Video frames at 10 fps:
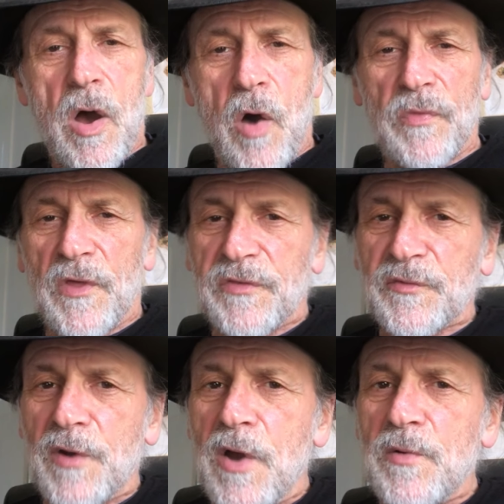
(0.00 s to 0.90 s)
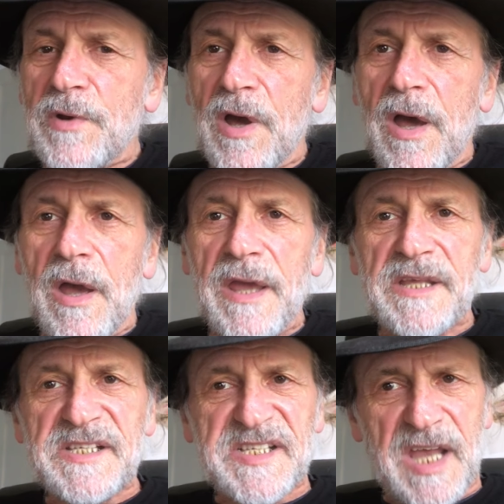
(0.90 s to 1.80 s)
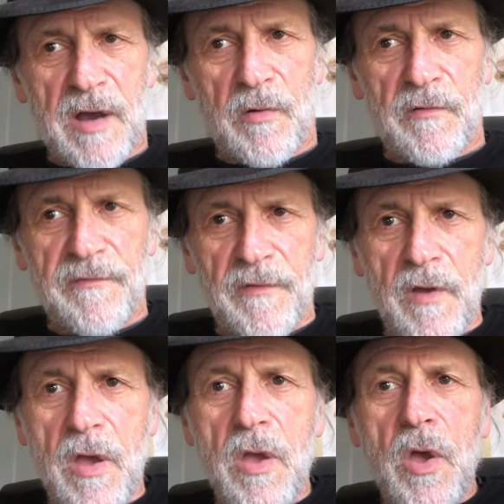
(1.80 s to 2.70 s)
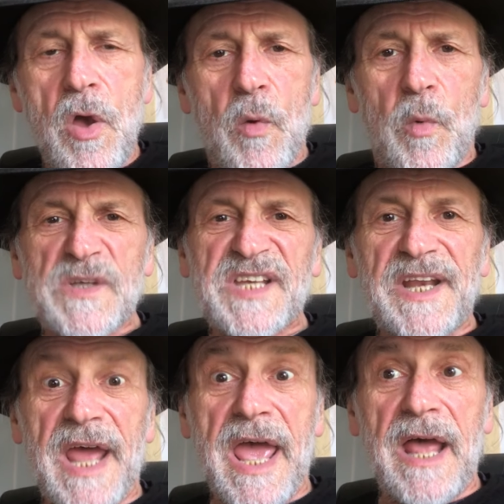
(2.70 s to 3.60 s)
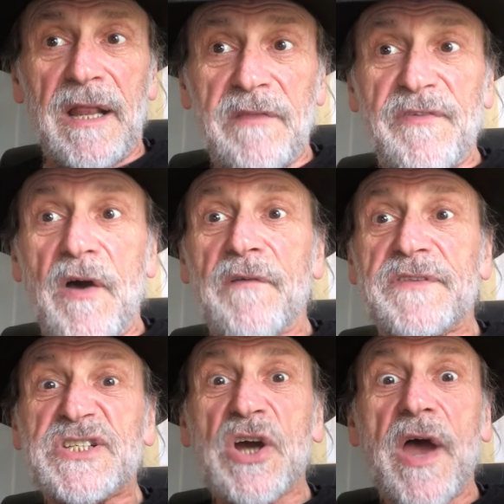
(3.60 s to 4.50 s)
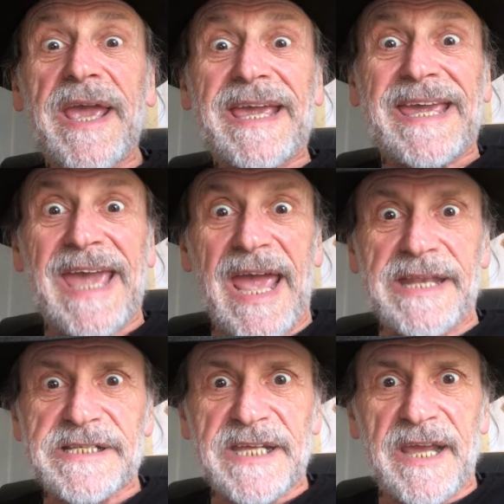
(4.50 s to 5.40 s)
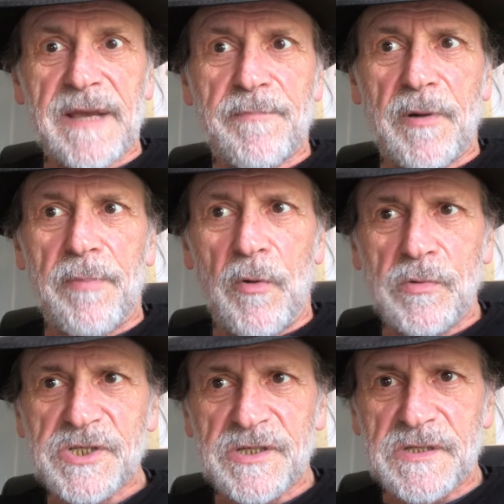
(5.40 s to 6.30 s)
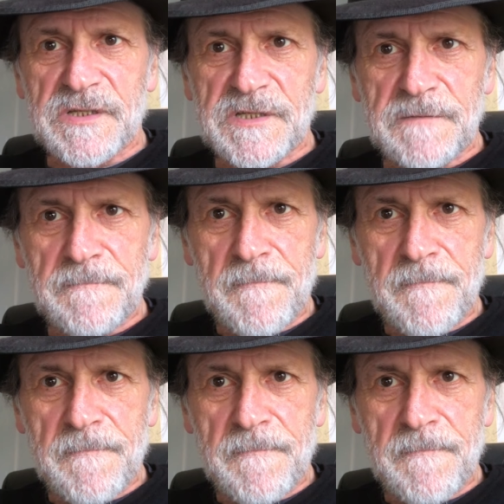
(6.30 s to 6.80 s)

On the throne itself was an elf of gigantic proportions.